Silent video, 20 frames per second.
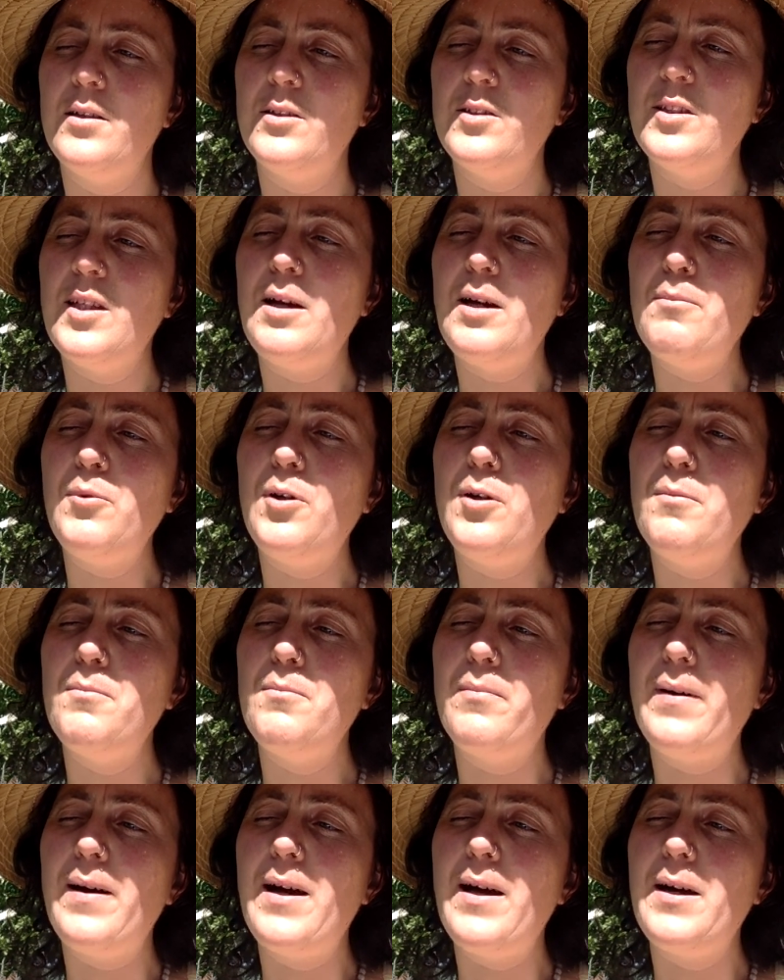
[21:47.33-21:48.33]
Some
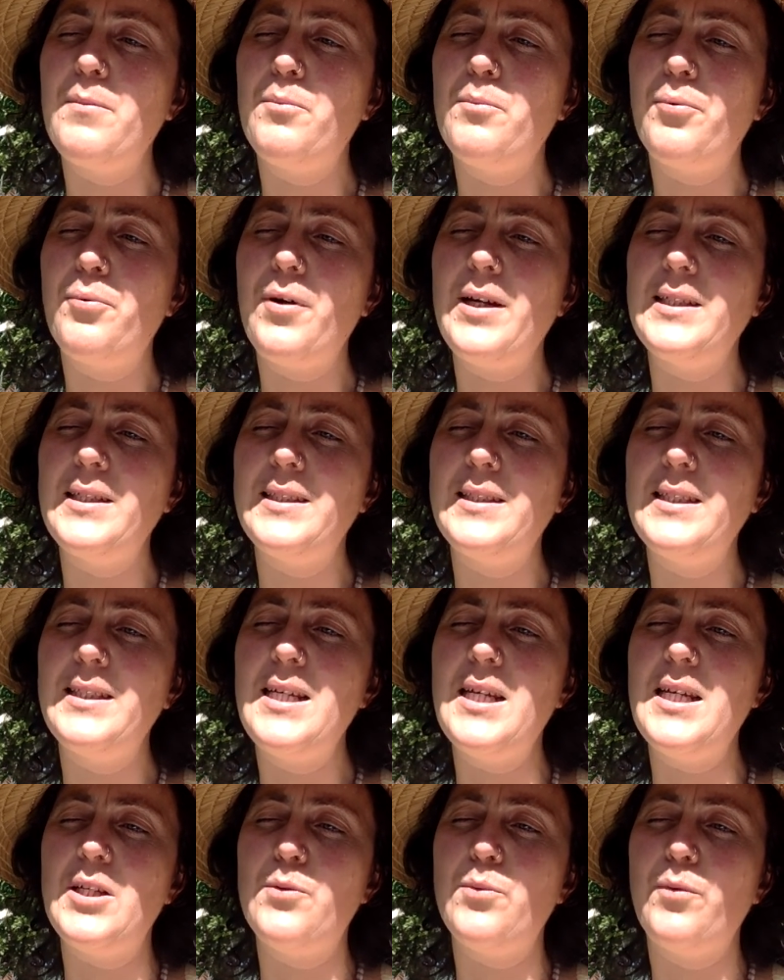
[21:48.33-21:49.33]
combine
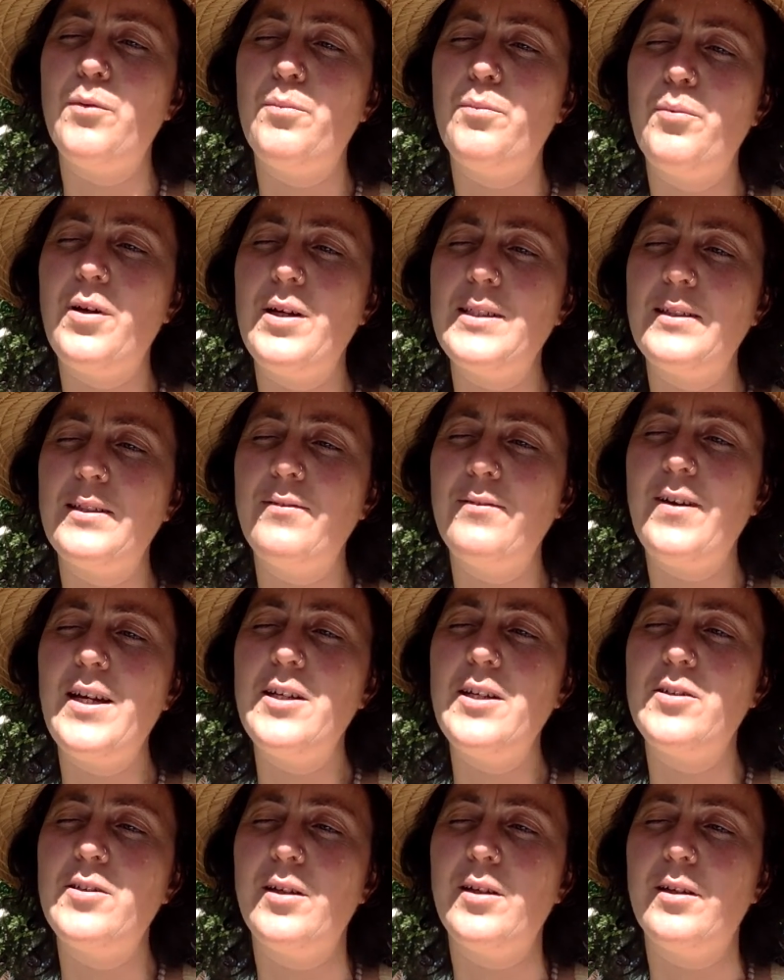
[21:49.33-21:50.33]
prestige with
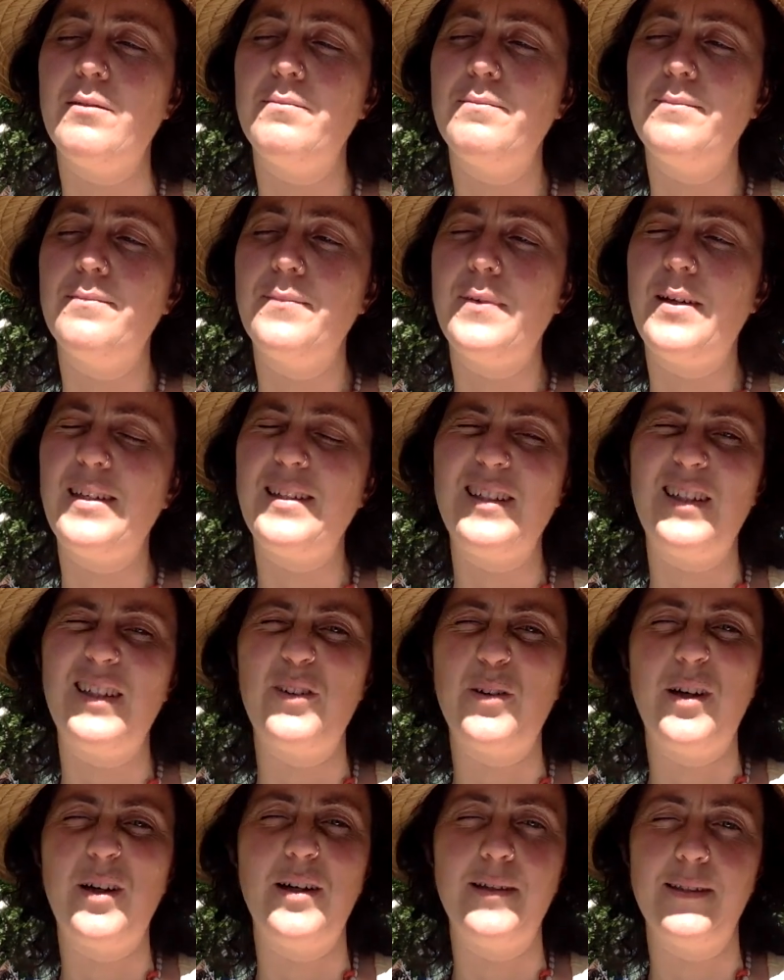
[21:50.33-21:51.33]
preservation. I
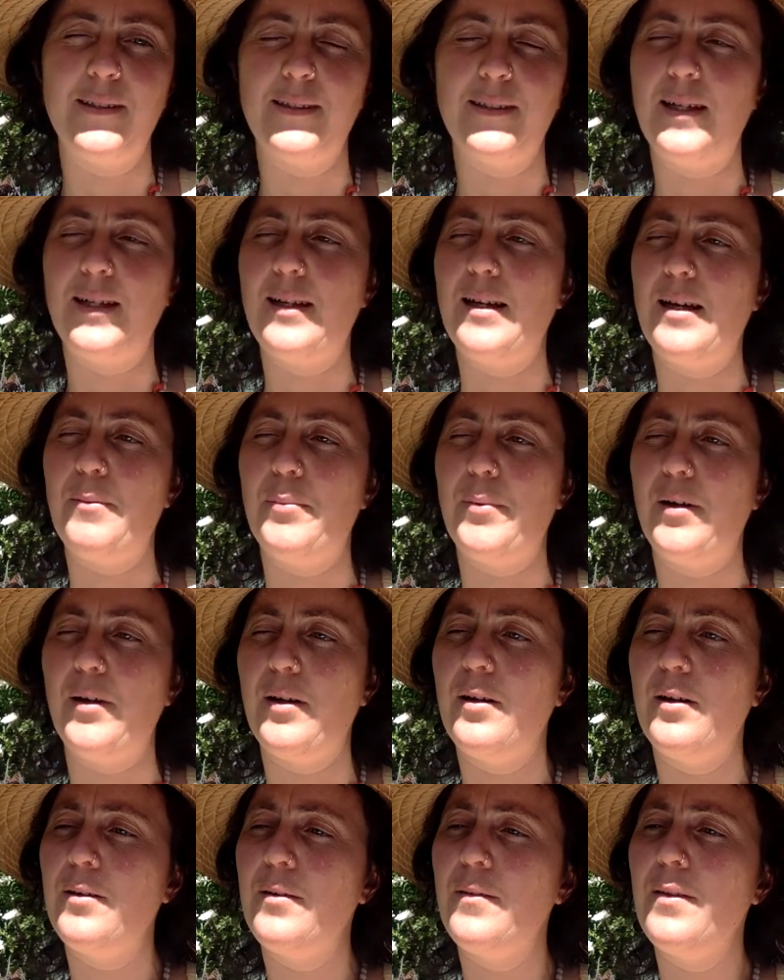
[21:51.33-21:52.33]
didn't quite understand that bit.